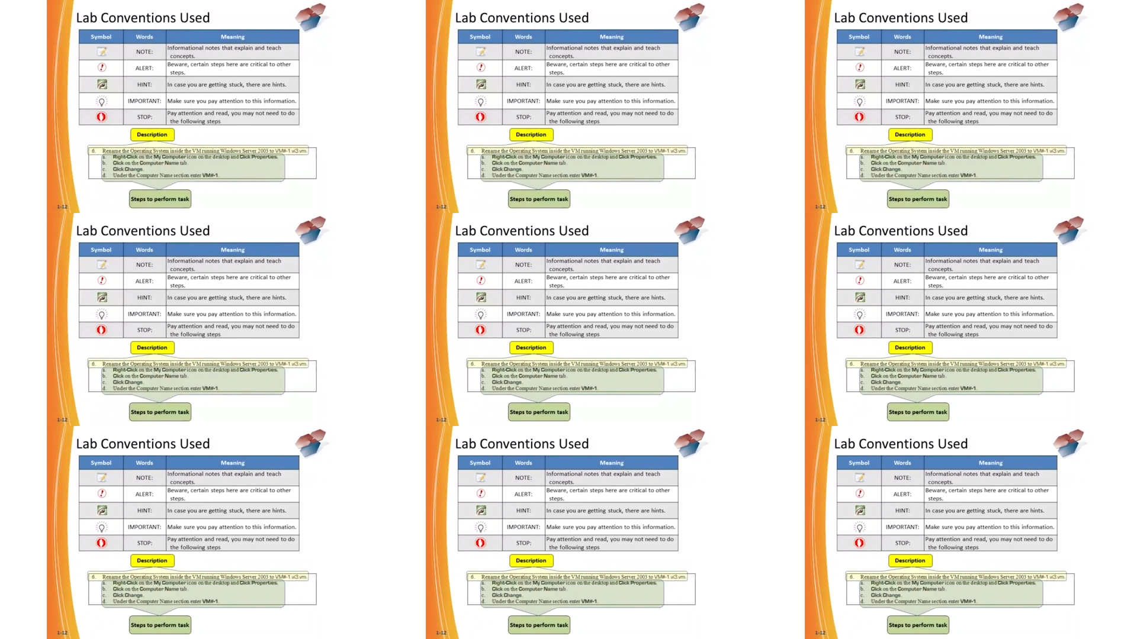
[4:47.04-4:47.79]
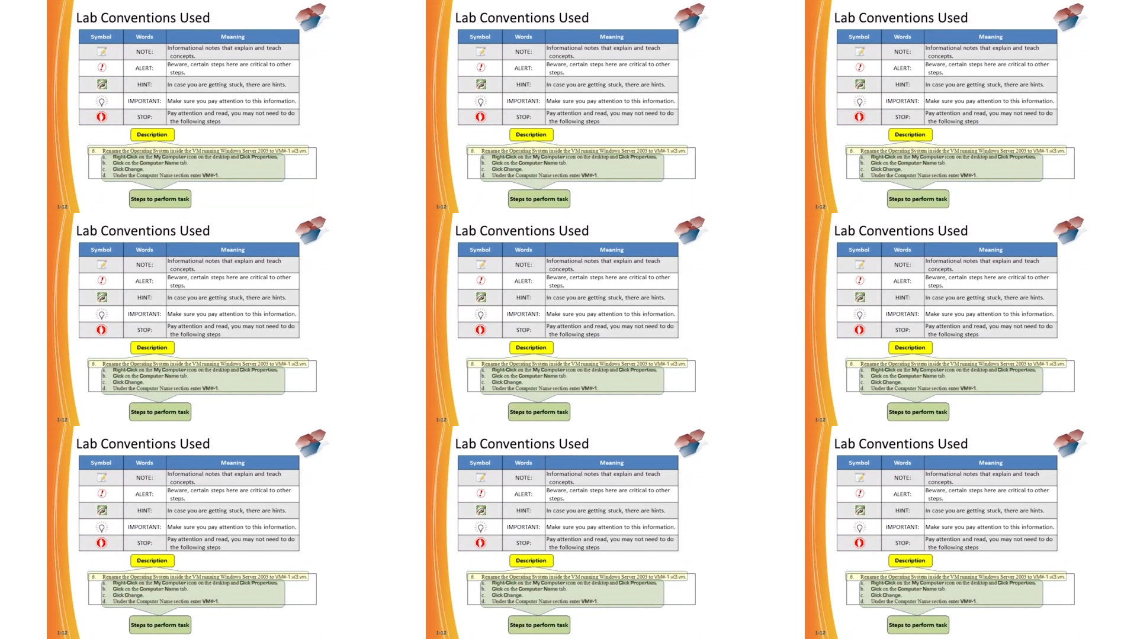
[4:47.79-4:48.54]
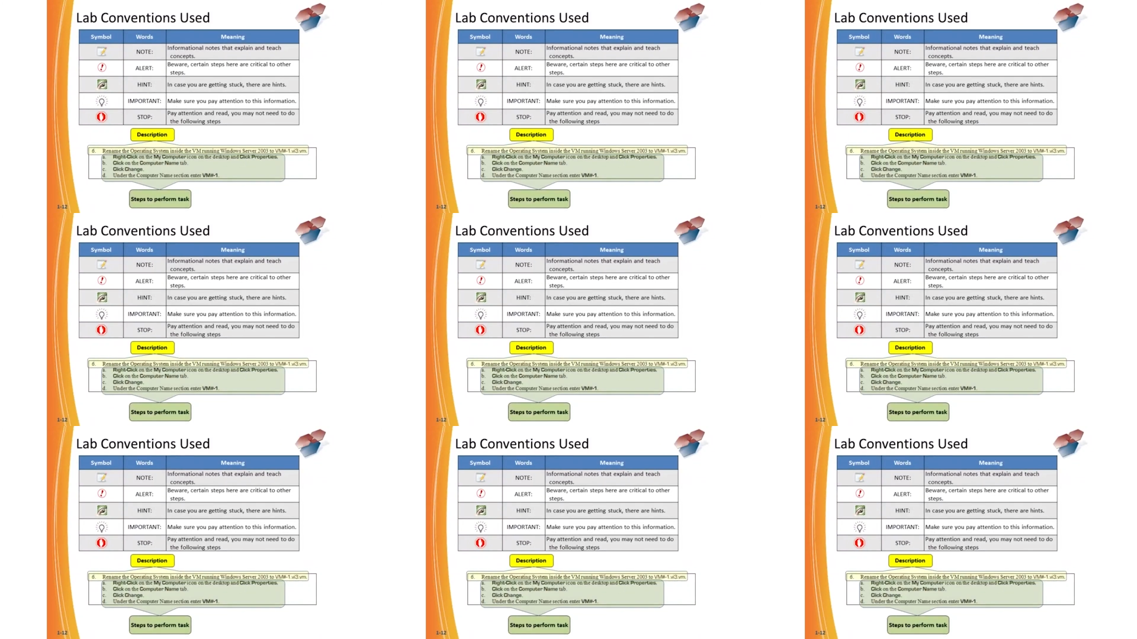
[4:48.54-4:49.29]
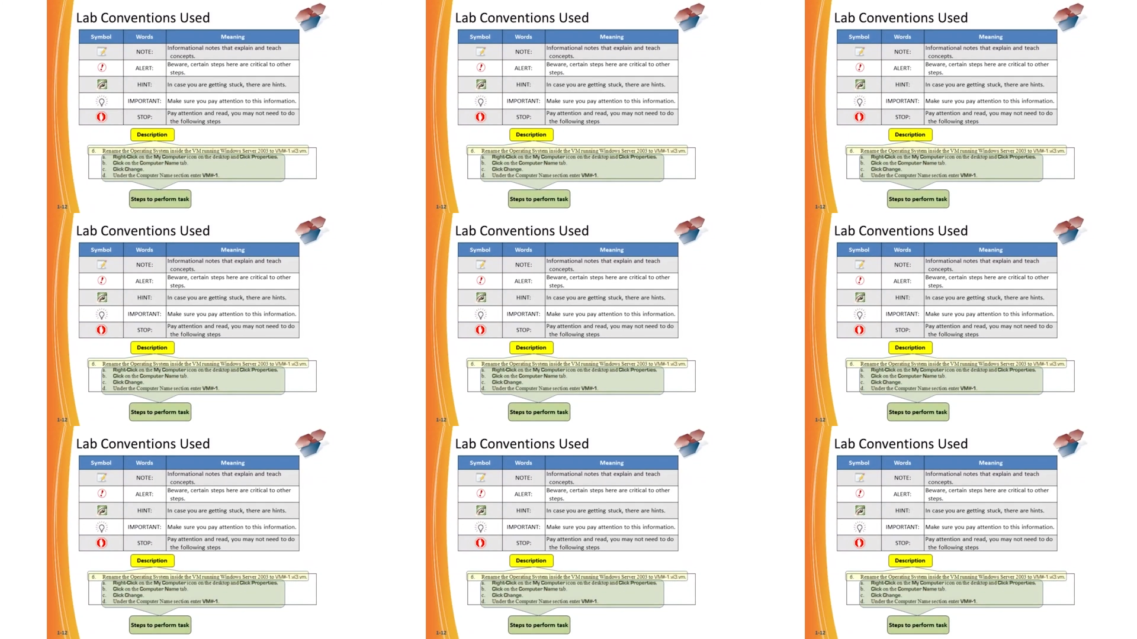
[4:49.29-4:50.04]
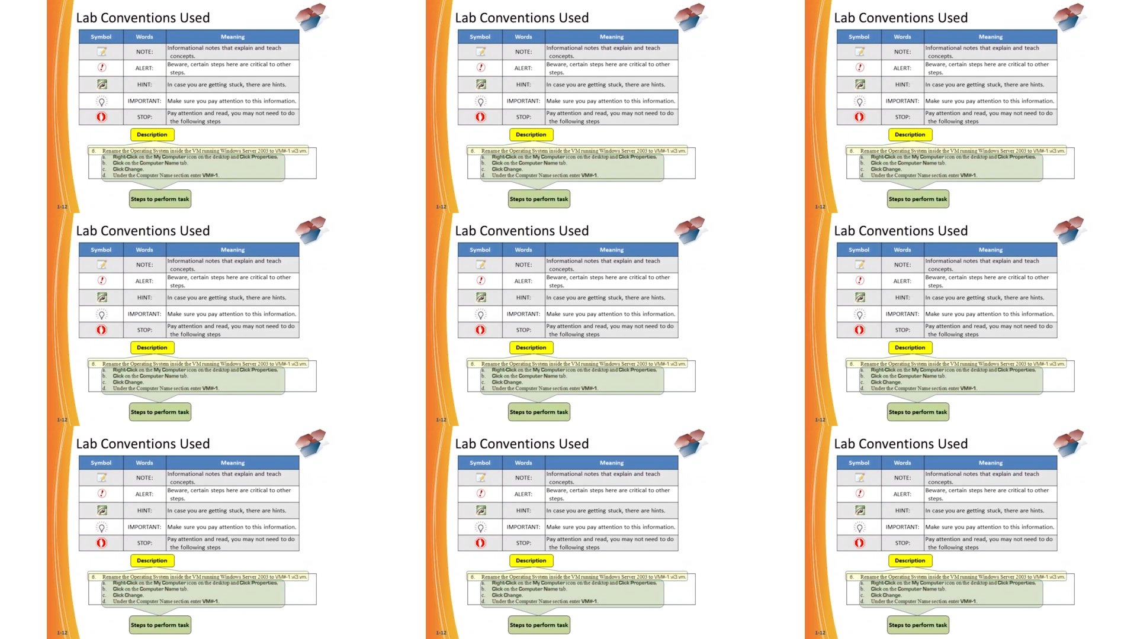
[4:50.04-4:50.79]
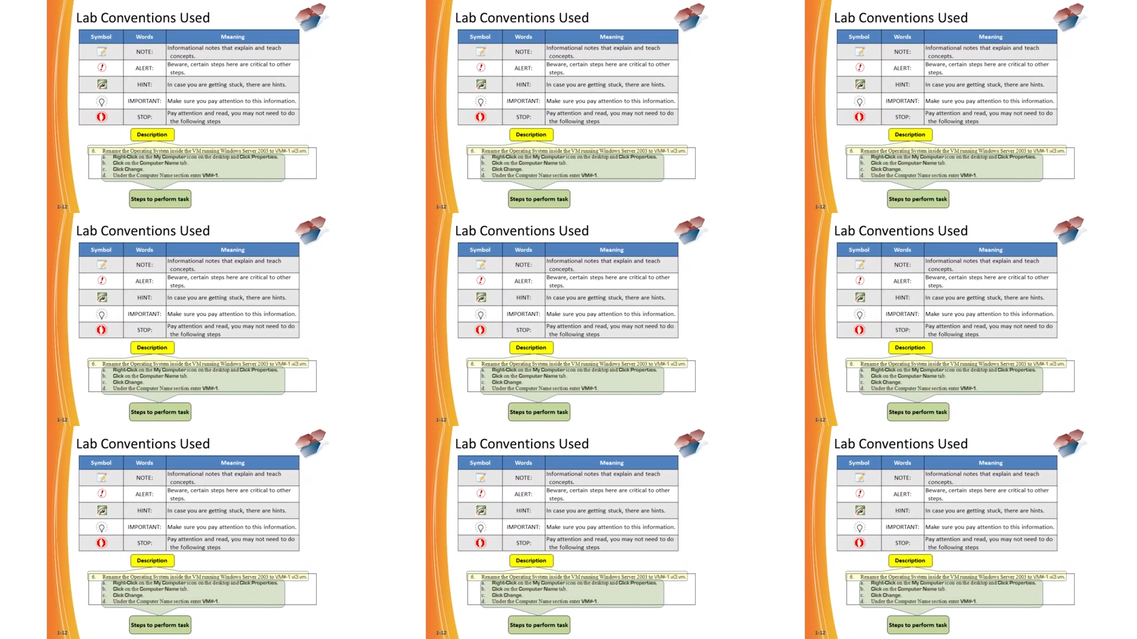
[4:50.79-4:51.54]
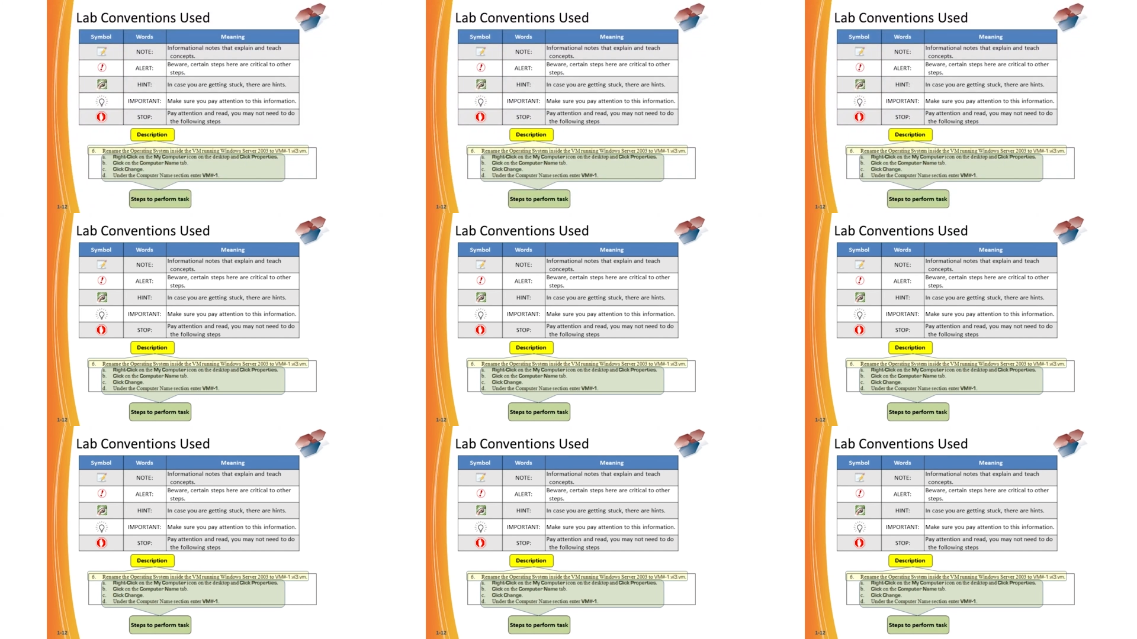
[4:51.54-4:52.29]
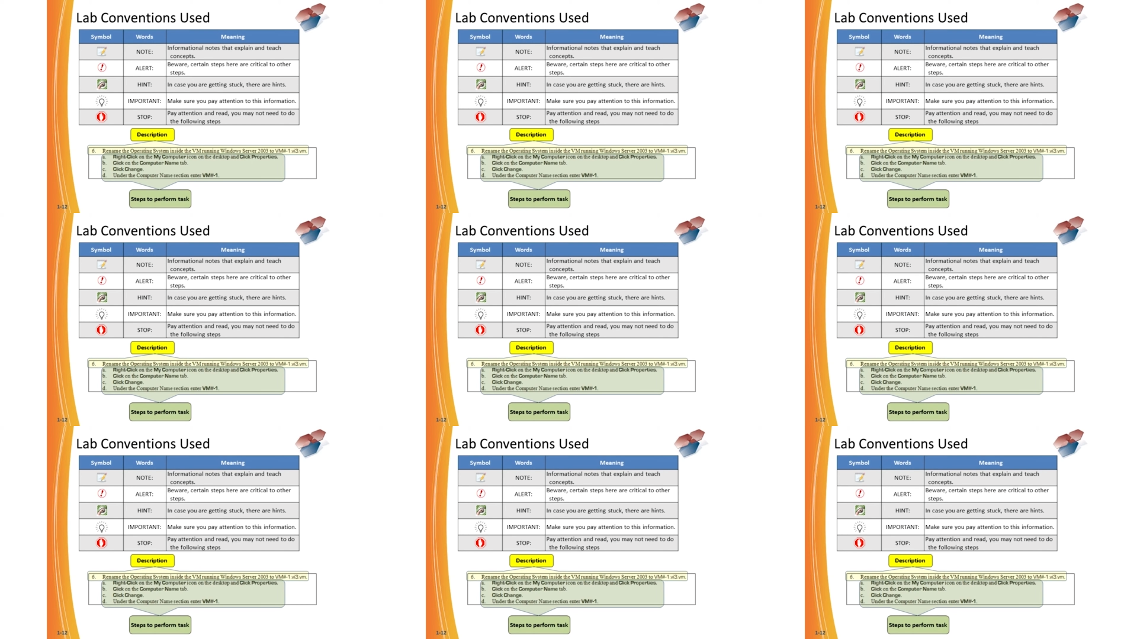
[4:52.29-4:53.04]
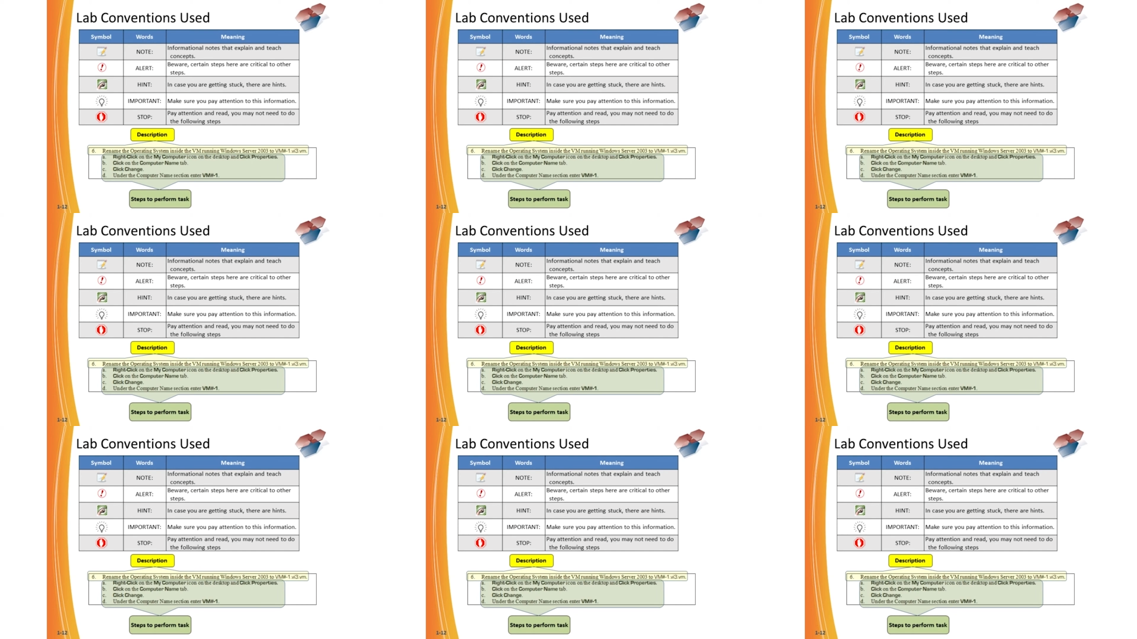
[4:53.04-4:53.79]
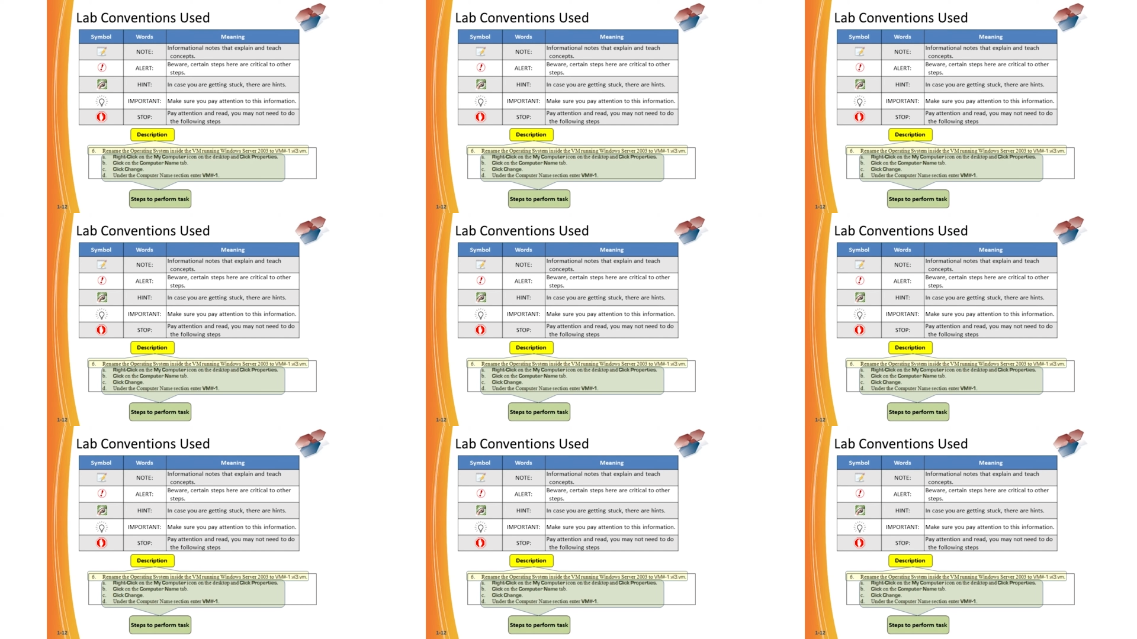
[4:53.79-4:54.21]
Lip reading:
No face is visible, so there are no lips to read.